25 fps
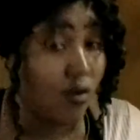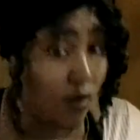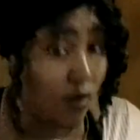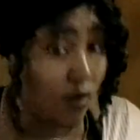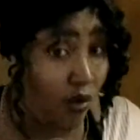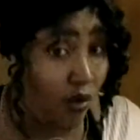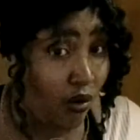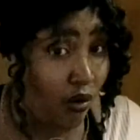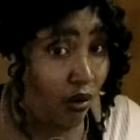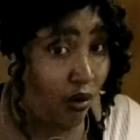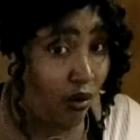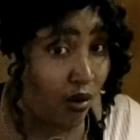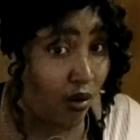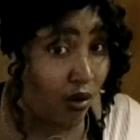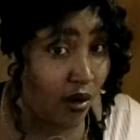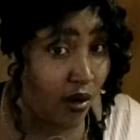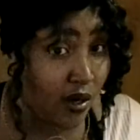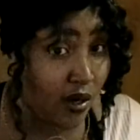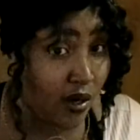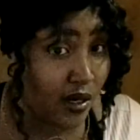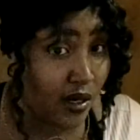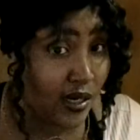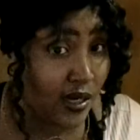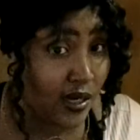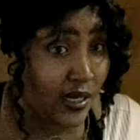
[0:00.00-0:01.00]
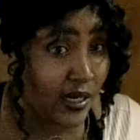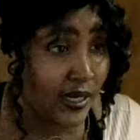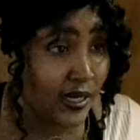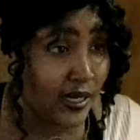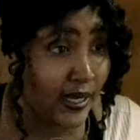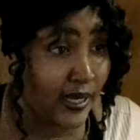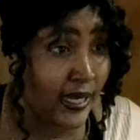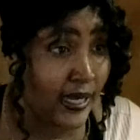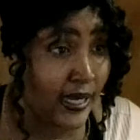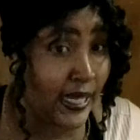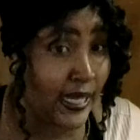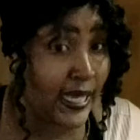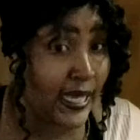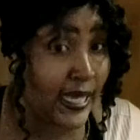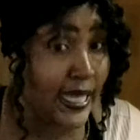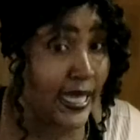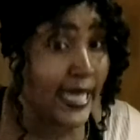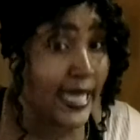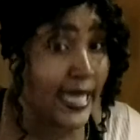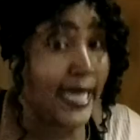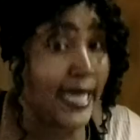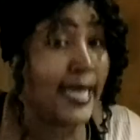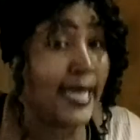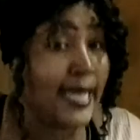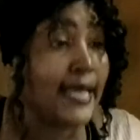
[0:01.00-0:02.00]
Or
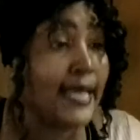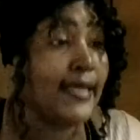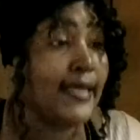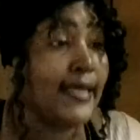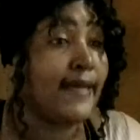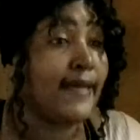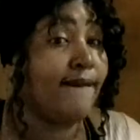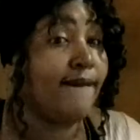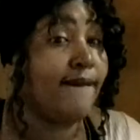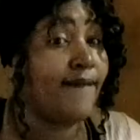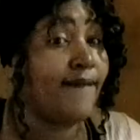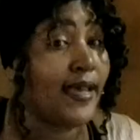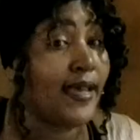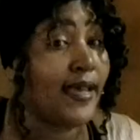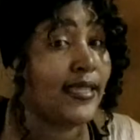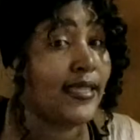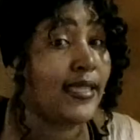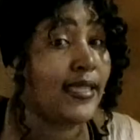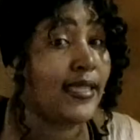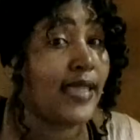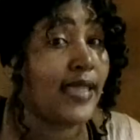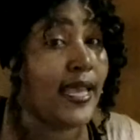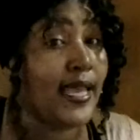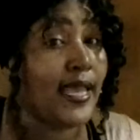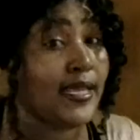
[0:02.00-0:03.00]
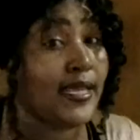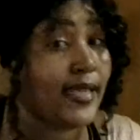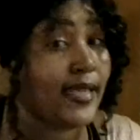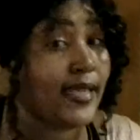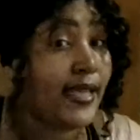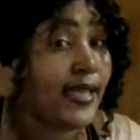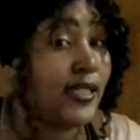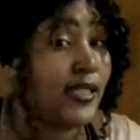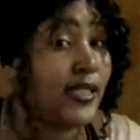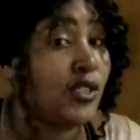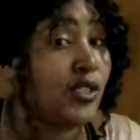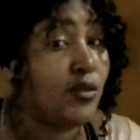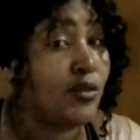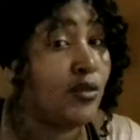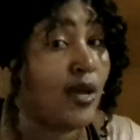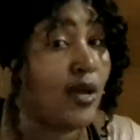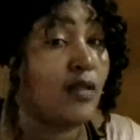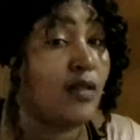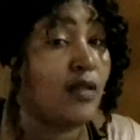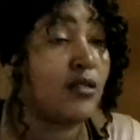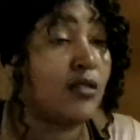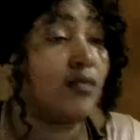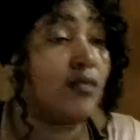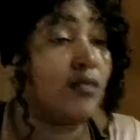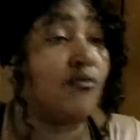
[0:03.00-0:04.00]
the fact that they ganked you
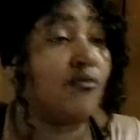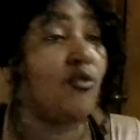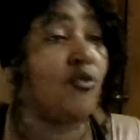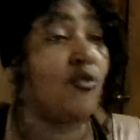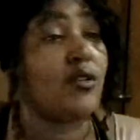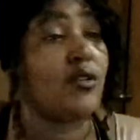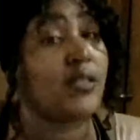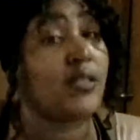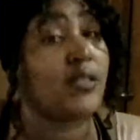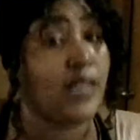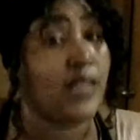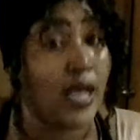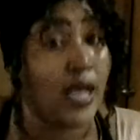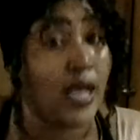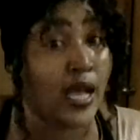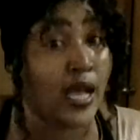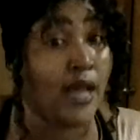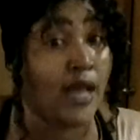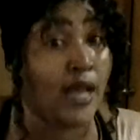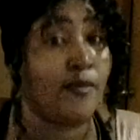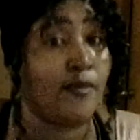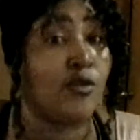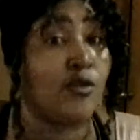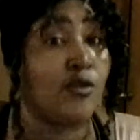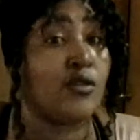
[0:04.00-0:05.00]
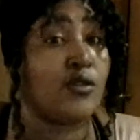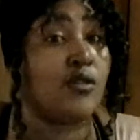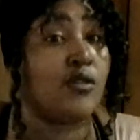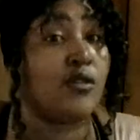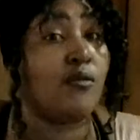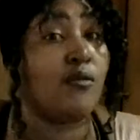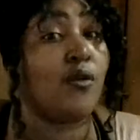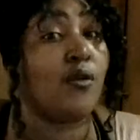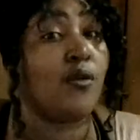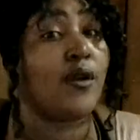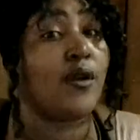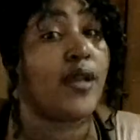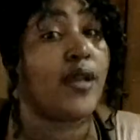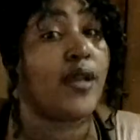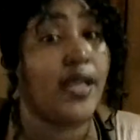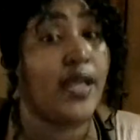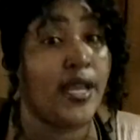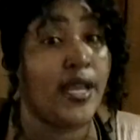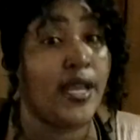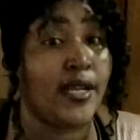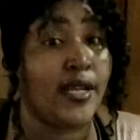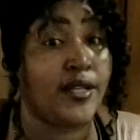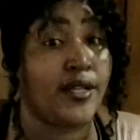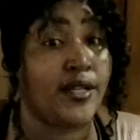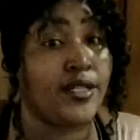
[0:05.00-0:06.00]
out some more time or some more
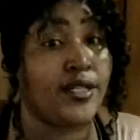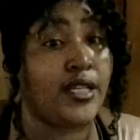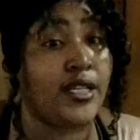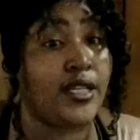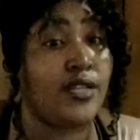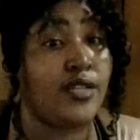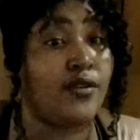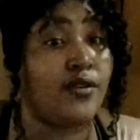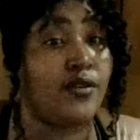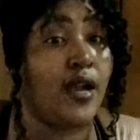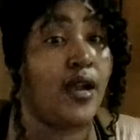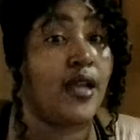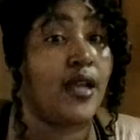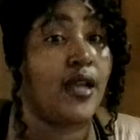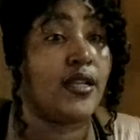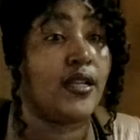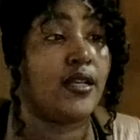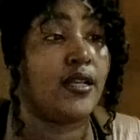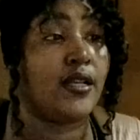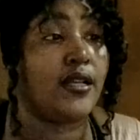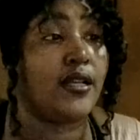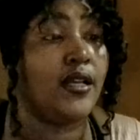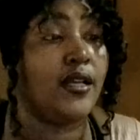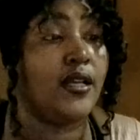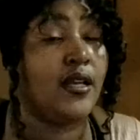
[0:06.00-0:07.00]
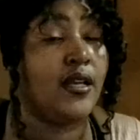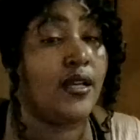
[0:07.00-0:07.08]
energy trying to